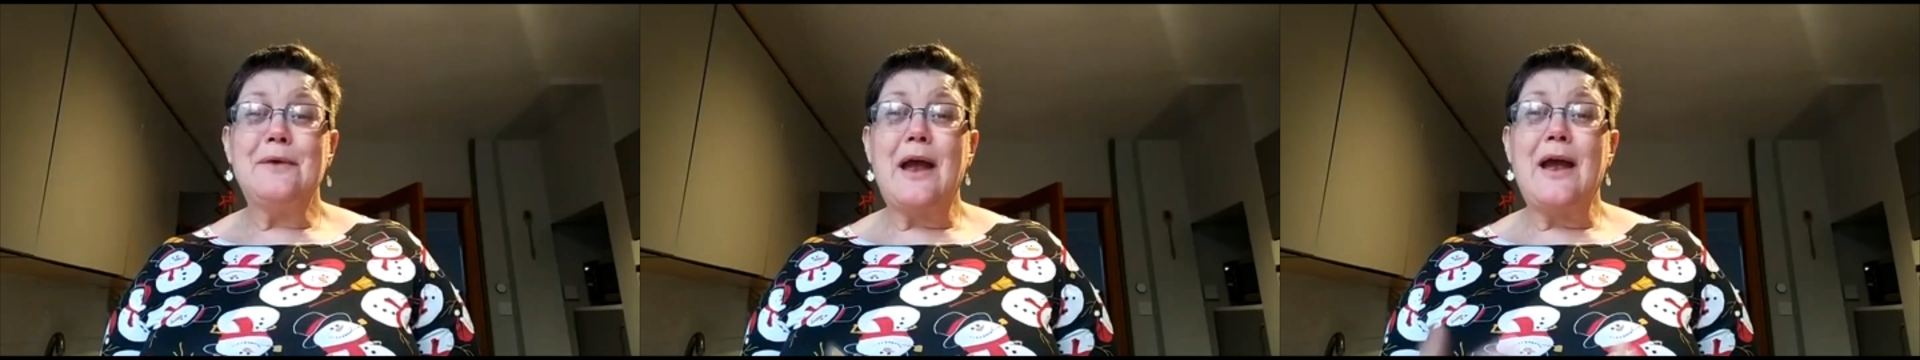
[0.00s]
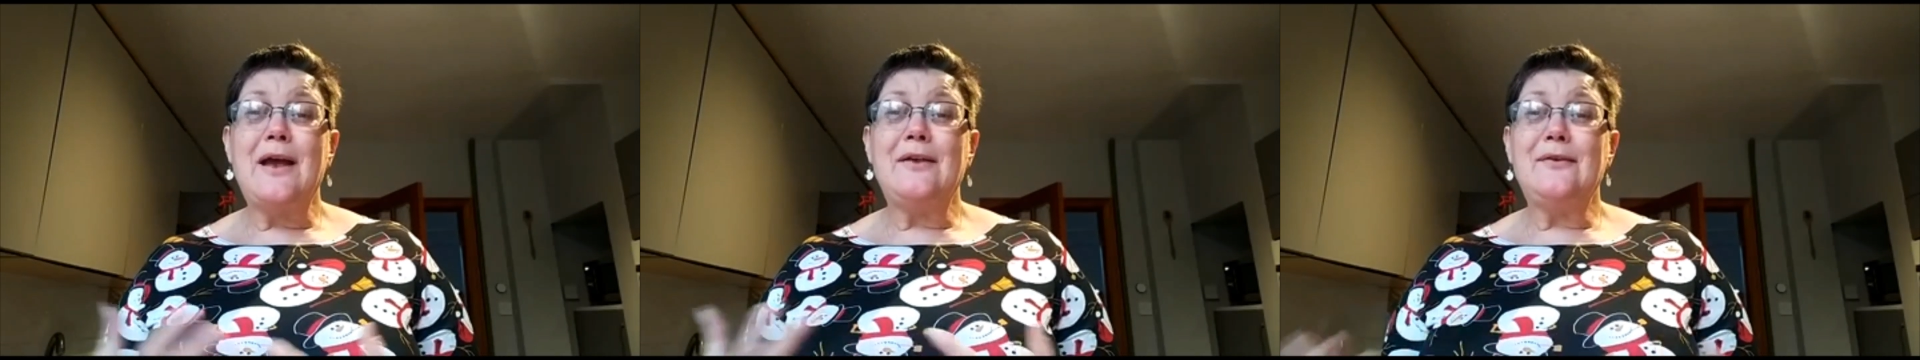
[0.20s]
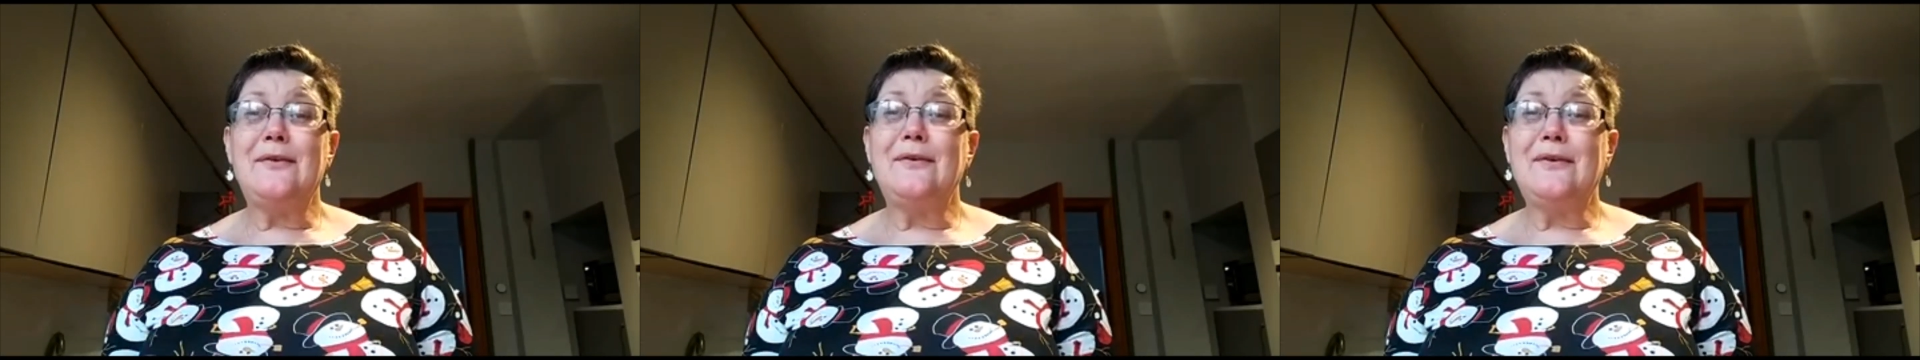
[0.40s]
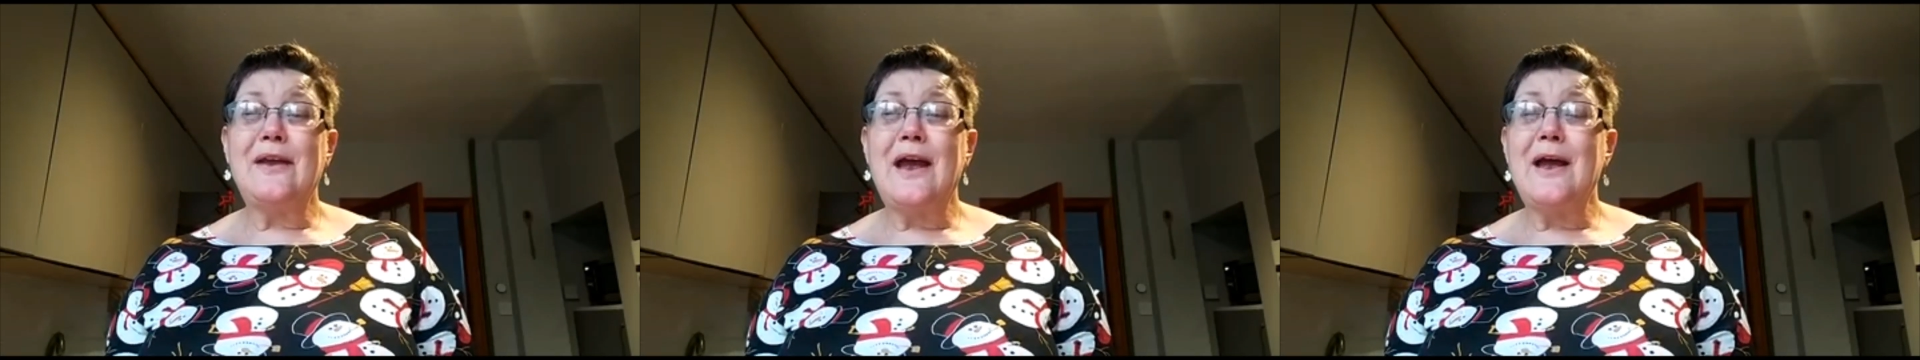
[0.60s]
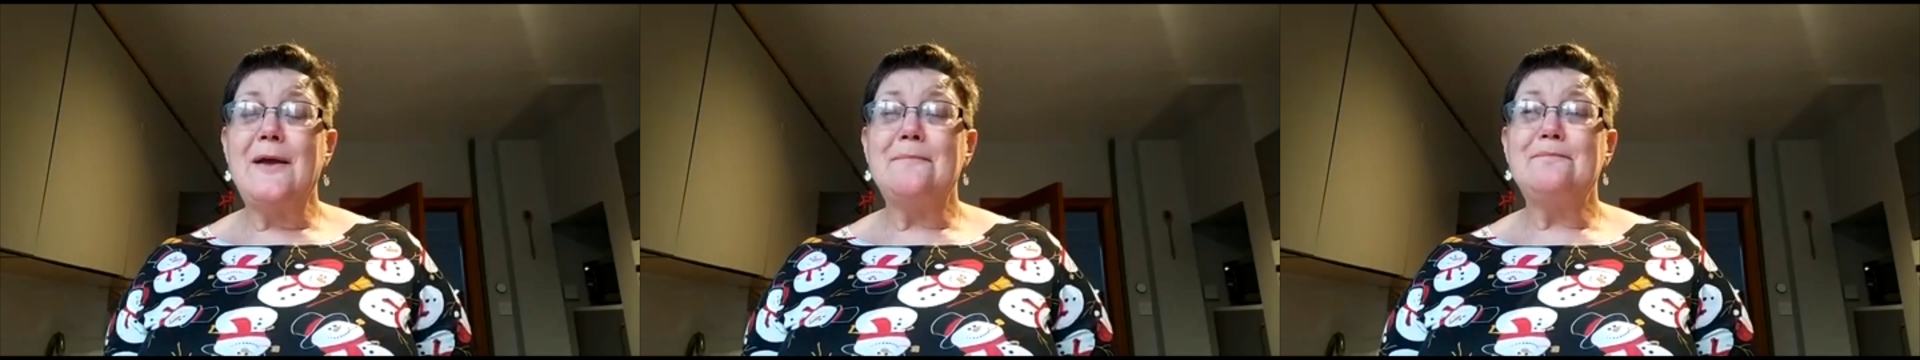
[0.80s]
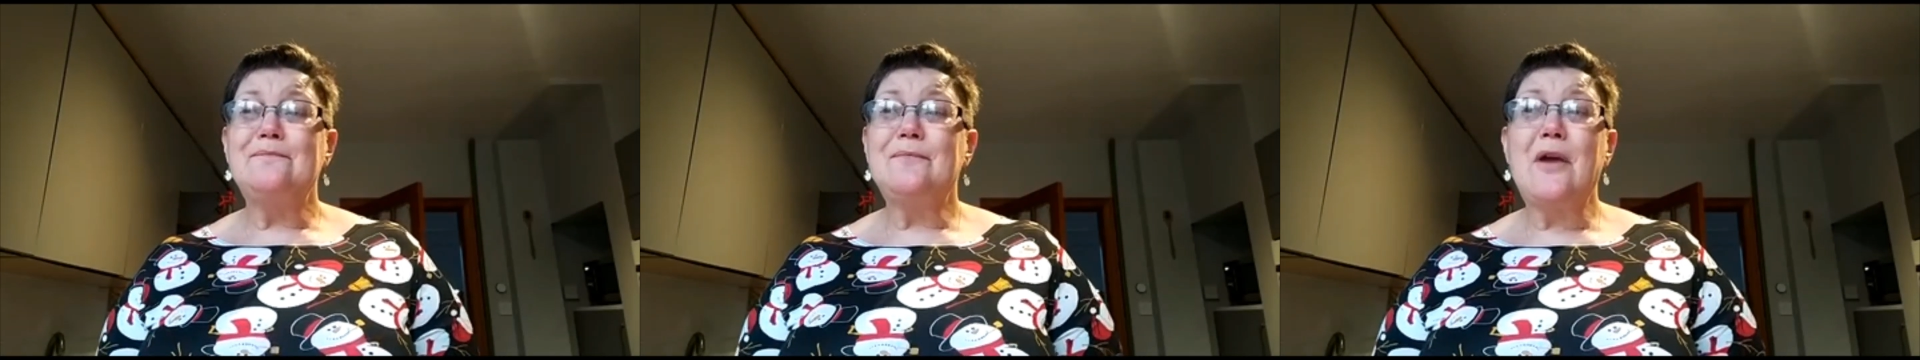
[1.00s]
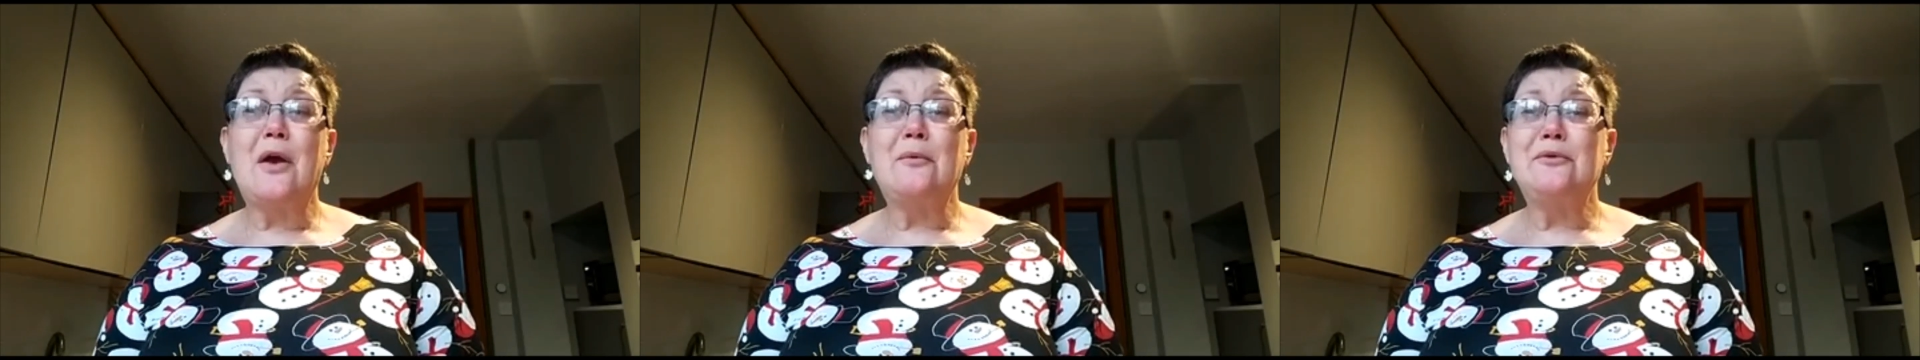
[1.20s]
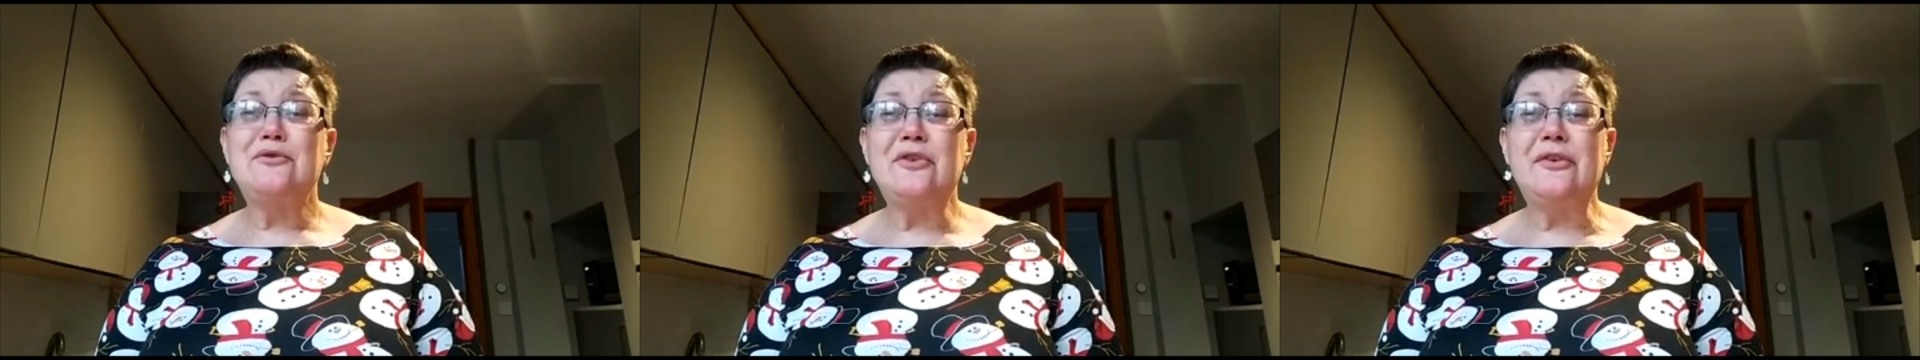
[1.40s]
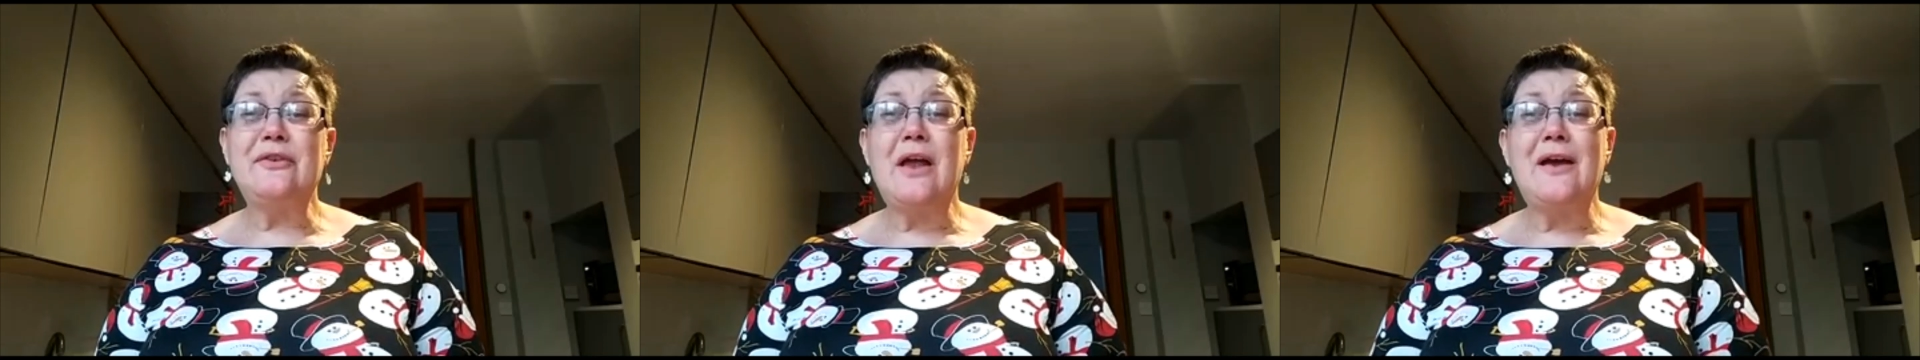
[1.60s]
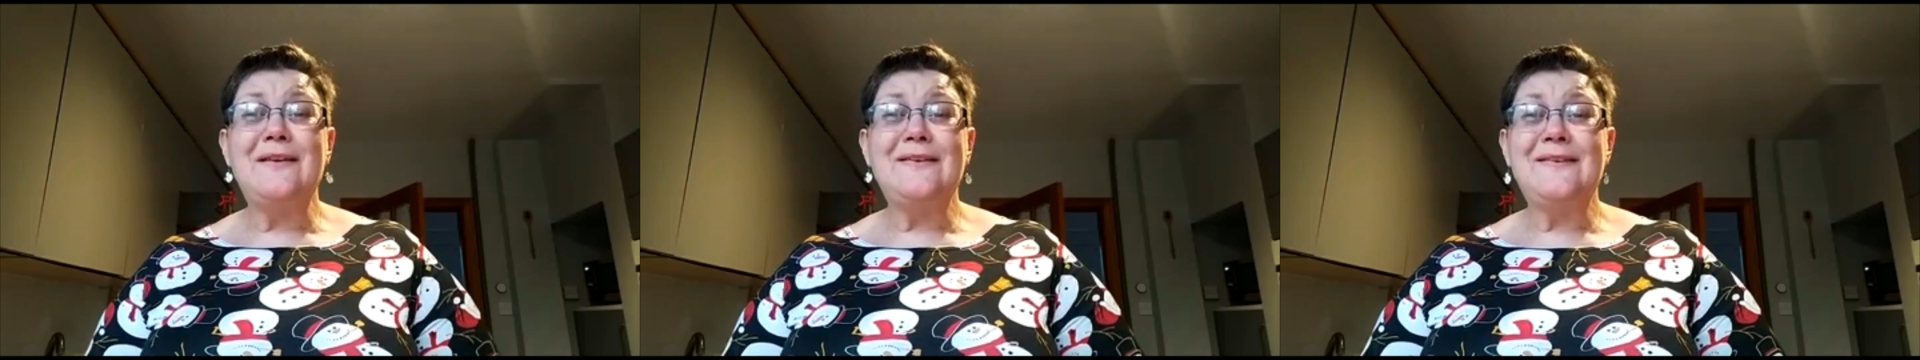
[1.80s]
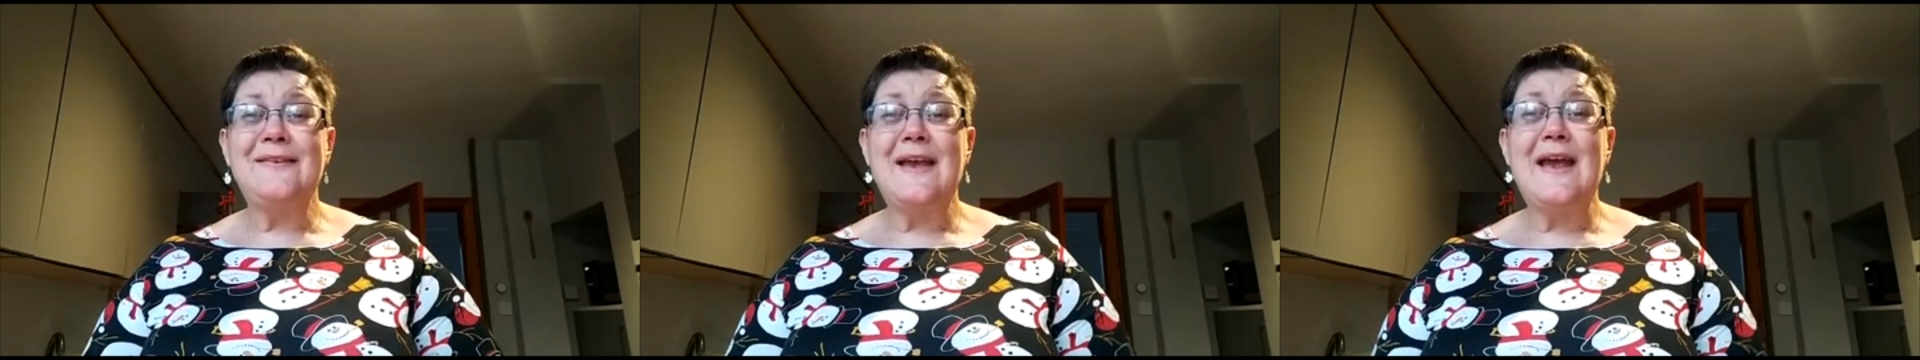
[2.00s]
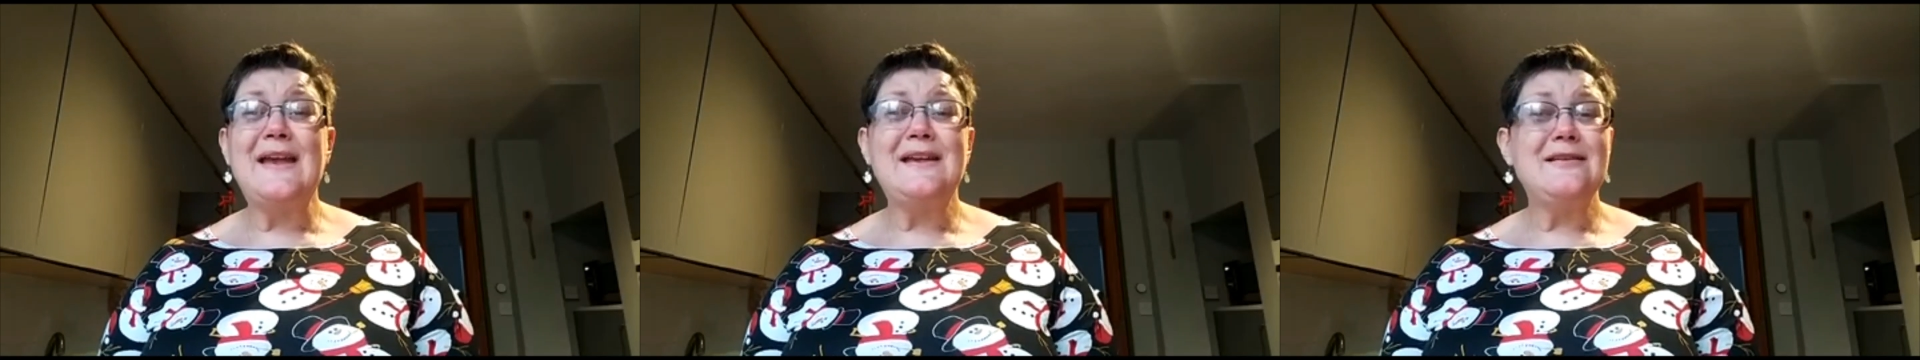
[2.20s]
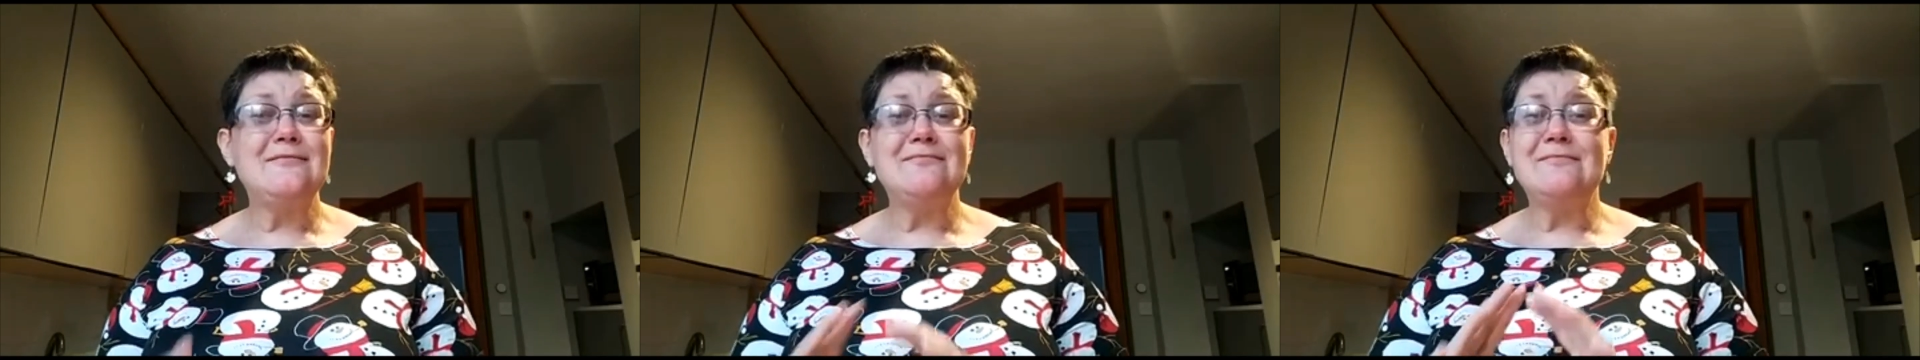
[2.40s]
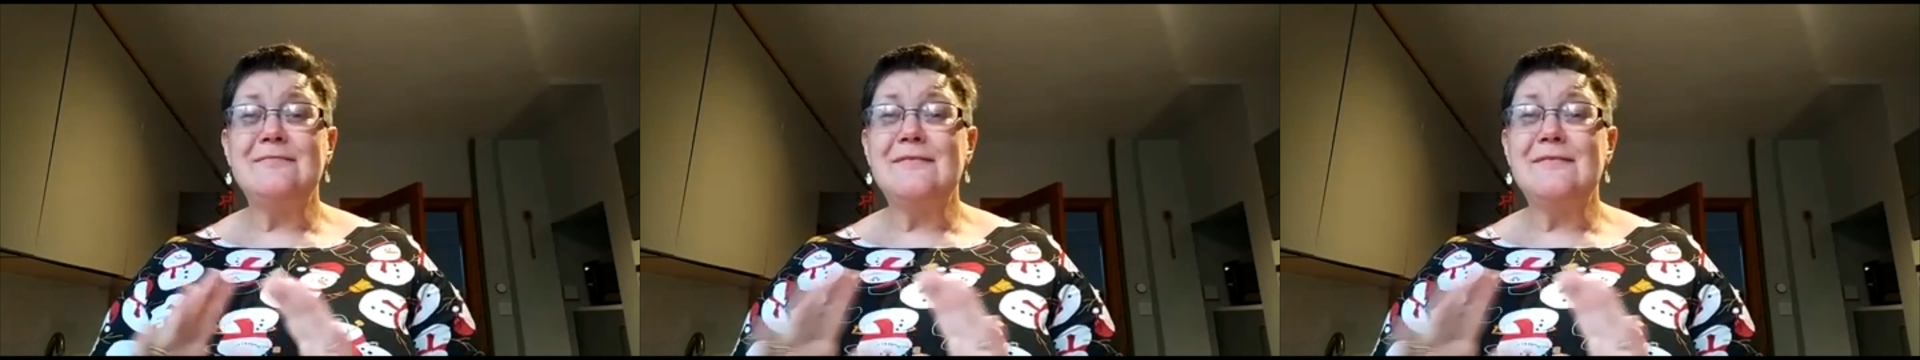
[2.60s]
And I would just like to say,